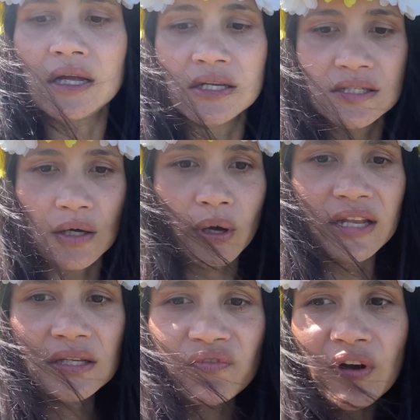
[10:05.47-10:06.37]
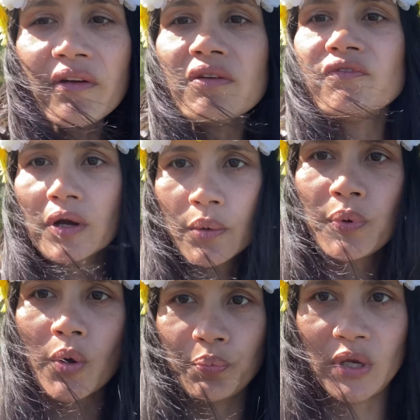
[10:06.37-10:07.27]
So it's very, very
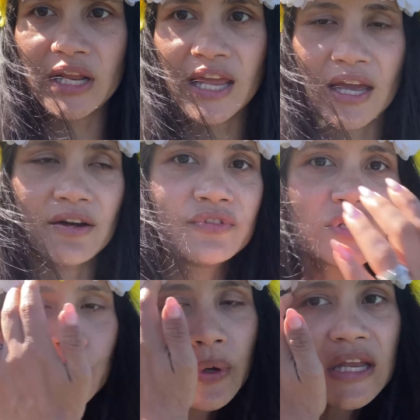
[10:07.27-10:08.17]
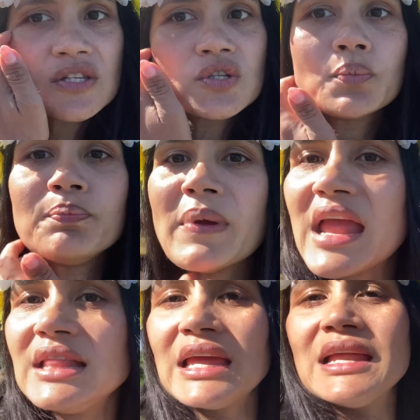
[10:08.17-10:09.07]
popular here for Swedes to
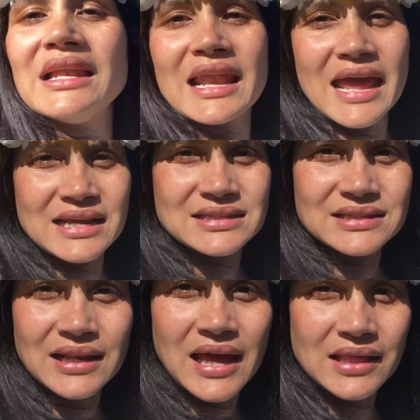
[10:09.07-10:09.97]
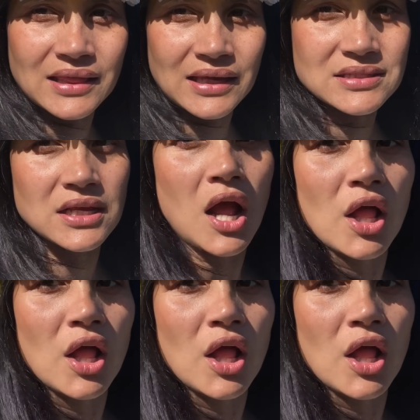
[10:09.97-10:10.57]
bathe in lakes like this.